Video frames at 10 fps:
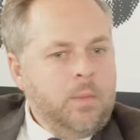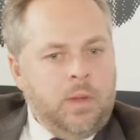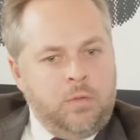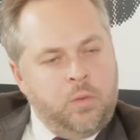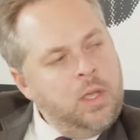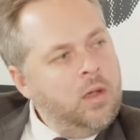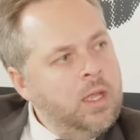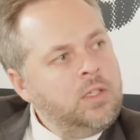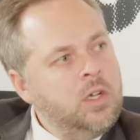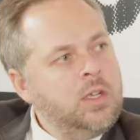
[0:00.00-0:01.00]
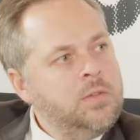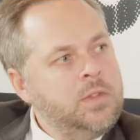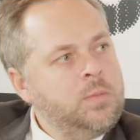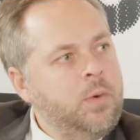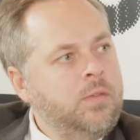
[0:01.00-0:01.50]
But if we are in charge of
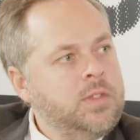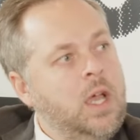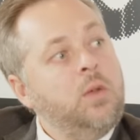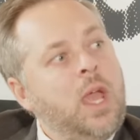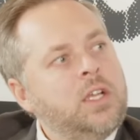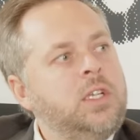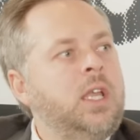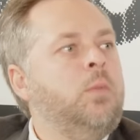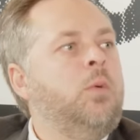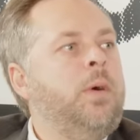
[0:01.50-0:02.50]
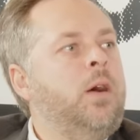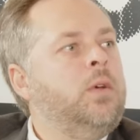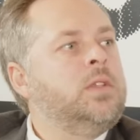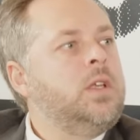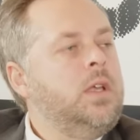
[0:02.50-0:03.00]
this province, how do we actually get more
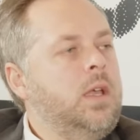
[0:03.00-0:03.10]
powers